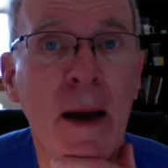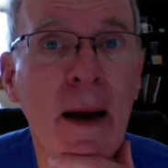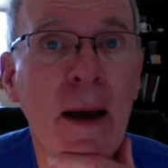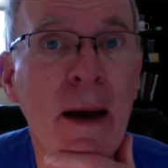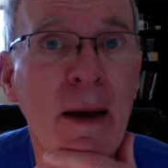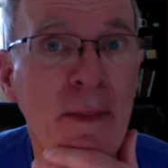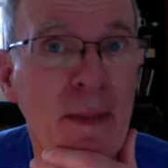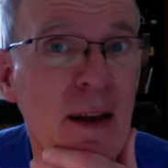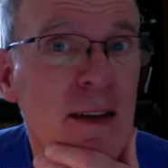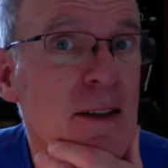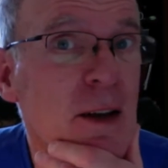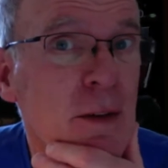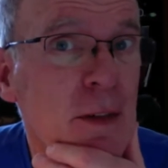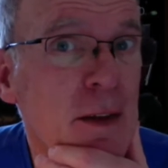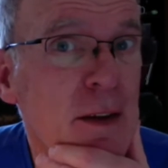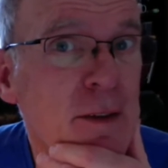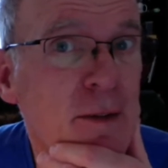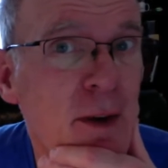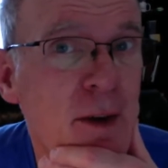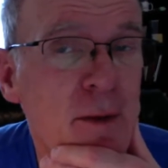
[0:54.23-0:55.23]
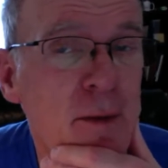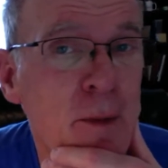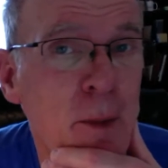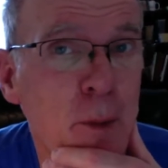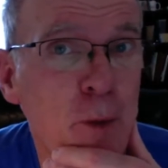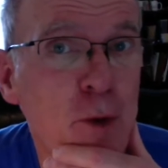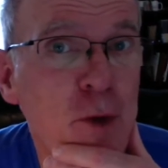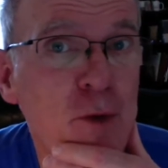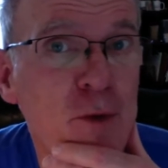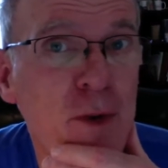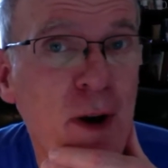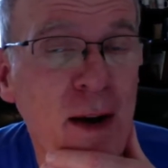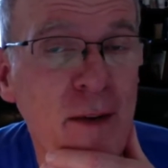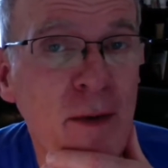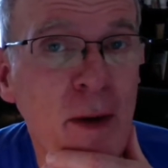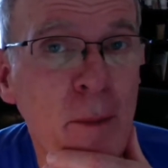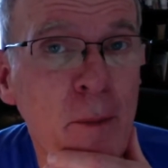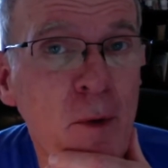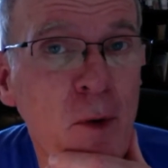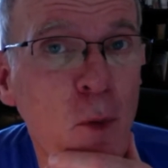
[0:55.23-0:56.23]
And that's how they came up with
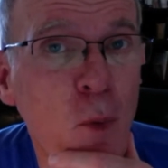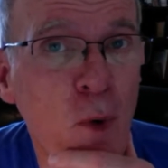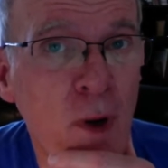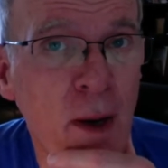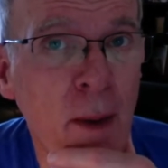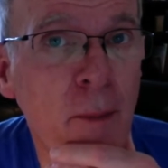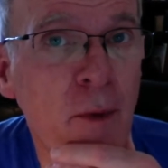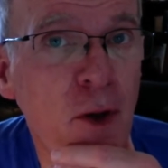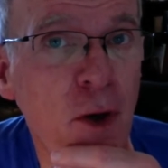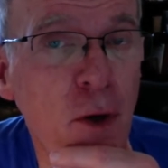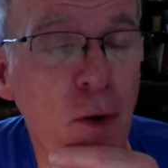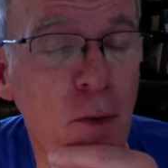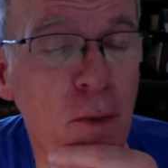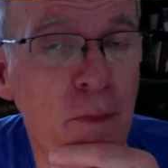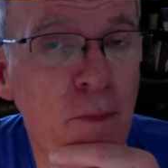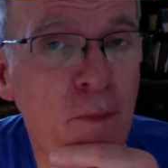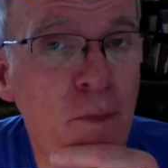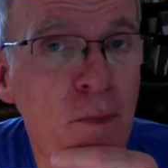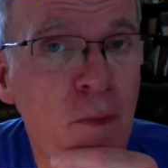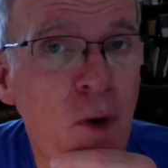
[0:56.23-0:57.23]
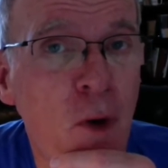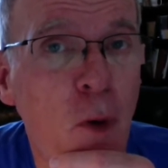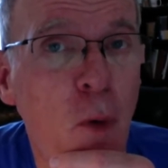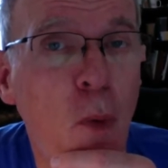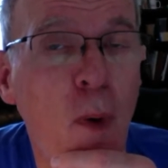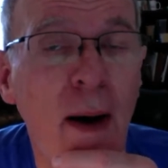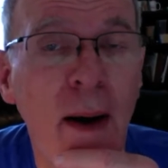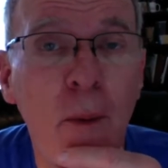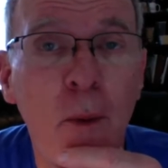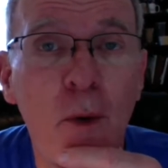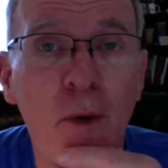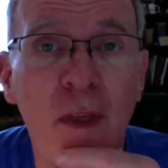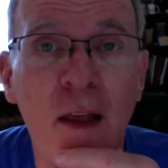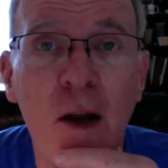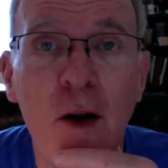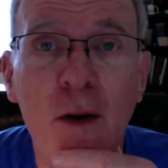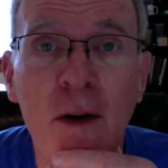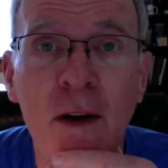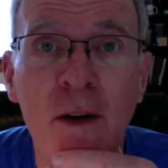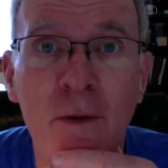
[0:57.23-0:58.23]
5M, 1MQ. Well, why were they
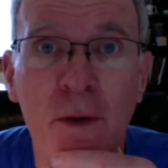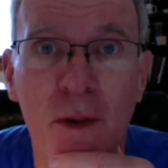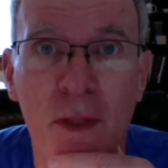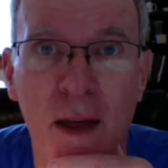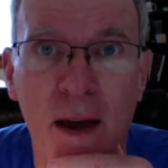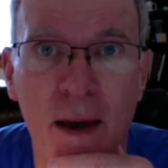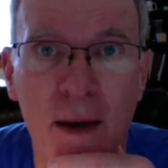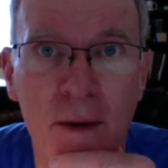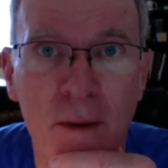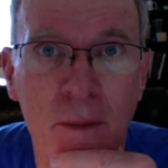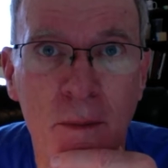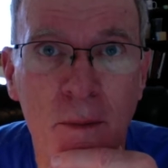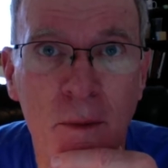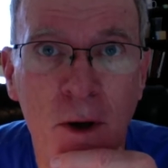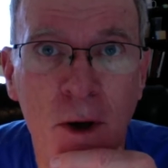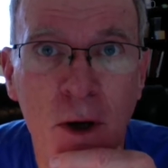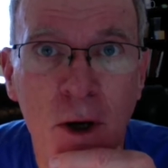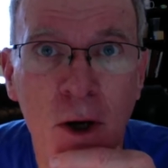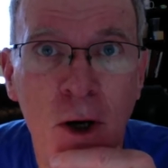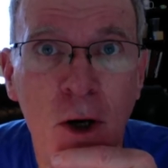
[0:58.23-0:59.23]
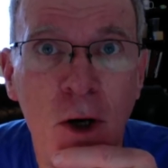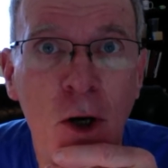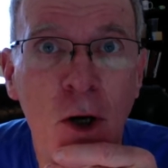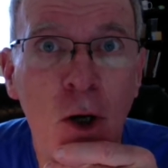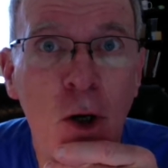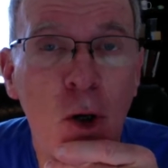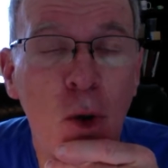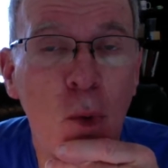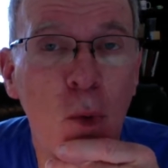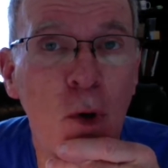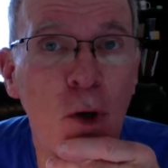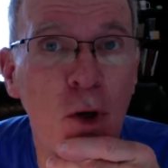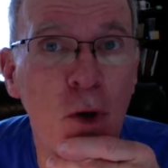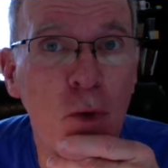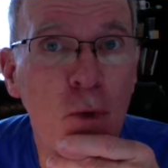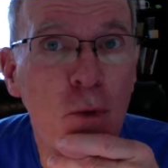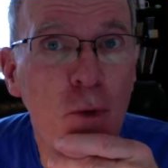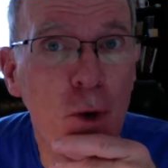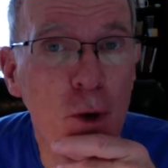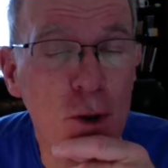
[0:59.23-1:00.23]
looking for that? Well, you
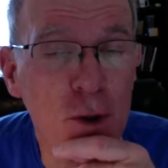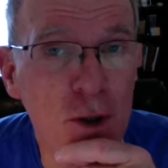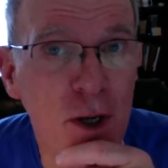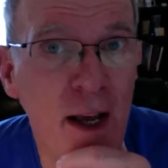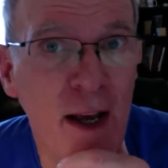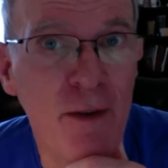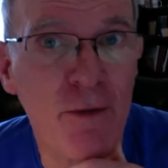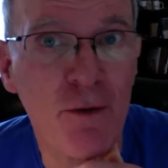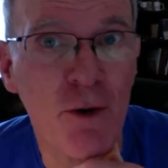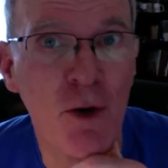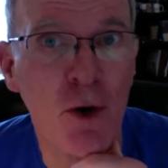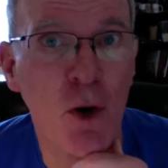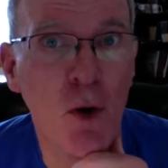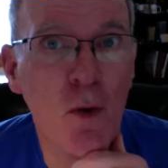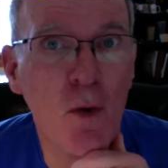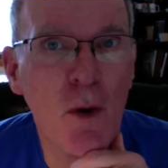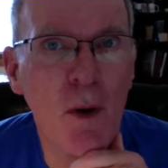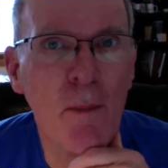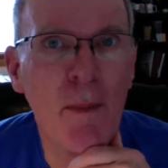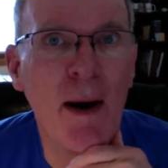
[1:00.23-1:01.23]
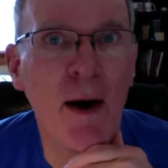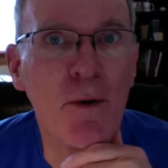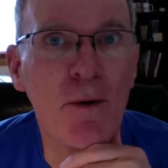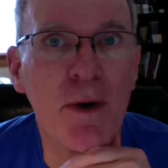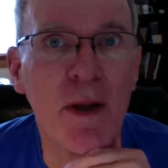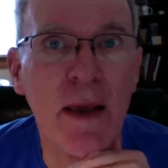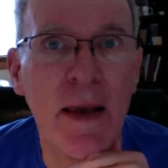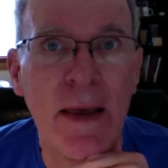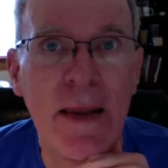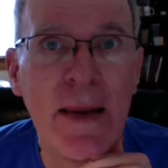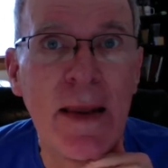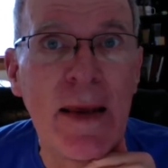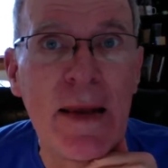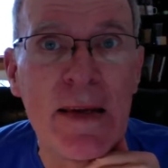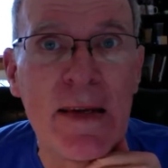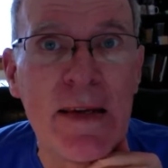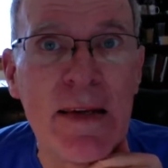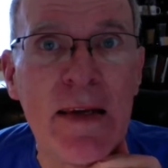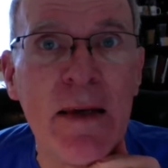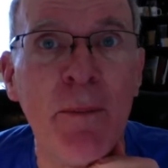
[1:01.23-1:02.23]
first have to know about
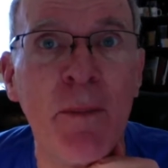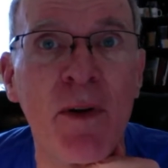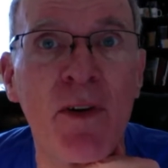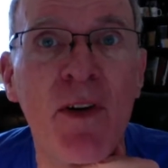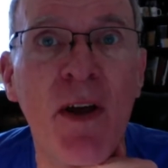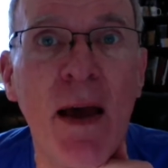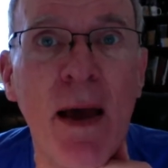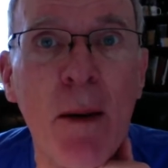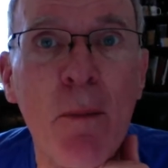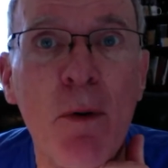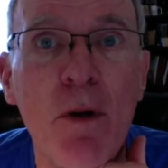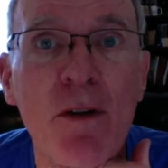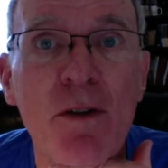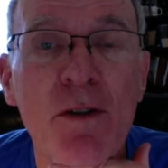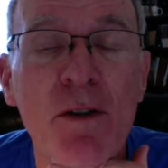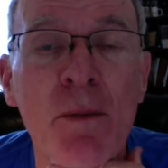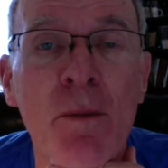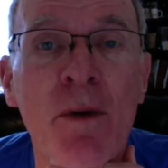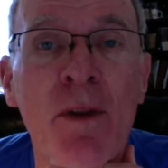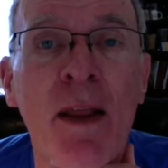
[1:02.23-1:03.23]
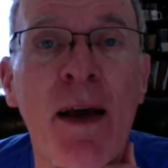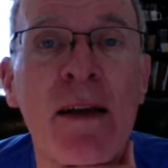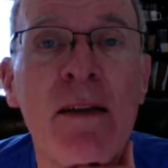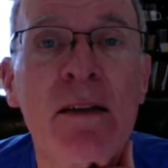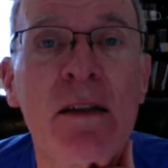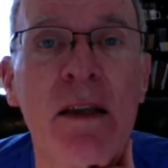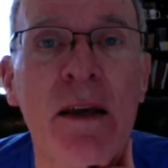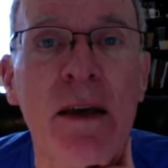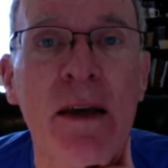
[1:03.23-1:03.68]
NAD metabolism, and that's the